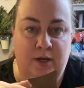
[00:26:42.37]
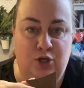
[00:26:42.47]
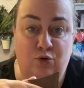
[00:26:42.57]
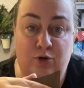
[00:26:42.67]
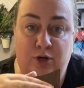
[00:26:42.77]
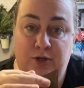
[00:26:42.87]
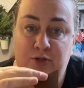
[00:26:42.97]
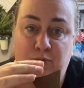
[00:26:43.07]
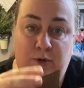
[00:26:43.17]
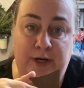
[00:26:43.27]
You could
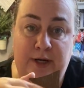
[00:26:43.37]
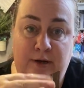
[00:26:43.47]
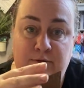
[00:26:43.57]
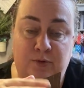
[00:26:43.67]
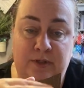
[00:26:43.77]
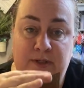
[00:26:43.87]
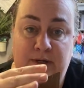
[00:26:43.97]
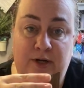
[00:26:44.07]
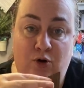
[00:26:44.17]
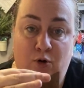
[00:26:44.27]
also right now do a
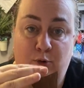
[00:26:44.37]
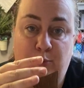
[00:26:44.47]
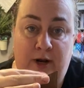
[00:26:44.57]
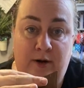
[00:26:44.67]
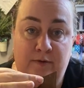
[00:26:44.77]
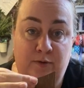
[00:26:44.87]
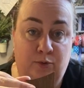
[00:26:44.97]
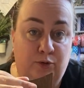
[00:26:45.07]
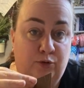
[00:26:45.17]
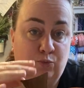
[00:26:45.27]
second coat of brown if you
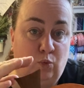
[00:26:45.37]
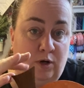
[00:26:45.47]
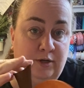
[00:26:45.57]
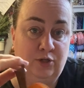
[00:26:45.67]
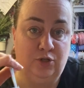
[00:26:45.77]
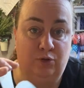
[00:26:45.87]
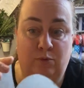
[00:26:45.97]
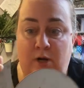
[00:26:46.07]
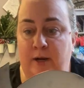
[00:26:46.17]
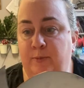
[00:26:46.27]
really wanted
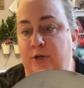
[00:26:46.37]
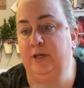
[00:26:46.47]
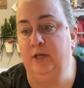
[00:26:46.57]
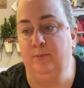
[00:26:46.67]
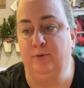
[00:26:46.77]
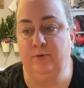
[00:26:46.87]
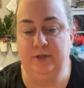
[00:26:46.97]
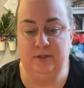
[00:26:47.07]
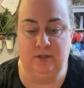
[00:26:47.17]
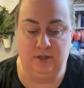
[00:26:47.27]
to. I'm gonna keep it
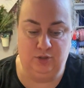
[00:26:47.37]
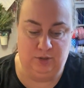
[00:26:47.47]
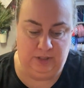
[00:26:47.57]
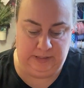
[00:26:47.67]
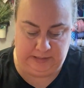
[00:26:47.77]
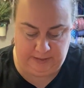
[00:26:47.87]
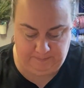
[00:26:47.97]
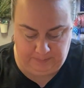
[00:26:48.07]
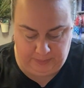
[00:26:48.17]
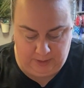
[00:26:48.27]
rustic and easy,
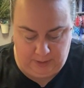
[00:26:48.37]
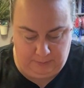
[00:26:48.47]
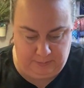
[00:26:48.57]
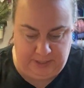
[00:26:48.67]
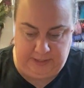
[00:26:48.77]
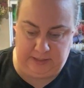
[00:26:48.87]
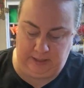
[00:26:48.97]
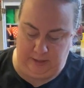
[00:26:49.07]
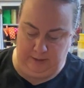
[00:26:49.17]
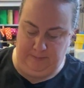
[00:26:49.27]
but
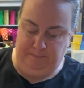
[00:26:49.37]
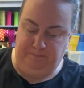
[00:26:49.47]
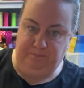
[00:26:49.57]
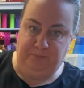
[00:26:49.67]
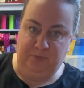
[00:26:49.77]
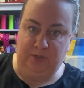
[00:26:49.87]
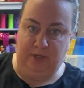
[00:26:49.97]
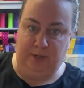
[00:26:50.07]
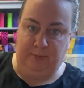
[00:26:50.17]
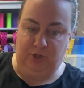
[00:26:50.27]
and
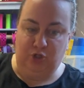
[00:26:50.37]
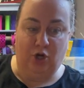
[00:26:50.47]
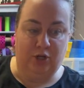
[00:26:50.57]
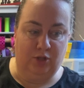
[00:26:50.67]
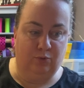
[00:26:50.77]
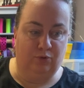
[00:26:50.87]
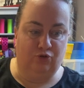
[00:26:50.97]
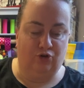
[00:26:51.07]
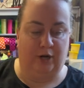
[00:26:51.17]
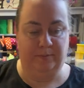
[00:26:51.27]
I'm gonna talk you through the
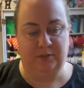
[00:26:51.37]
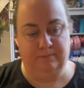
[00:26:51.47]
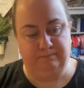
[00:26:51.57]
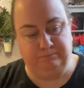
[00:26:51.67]
stripes.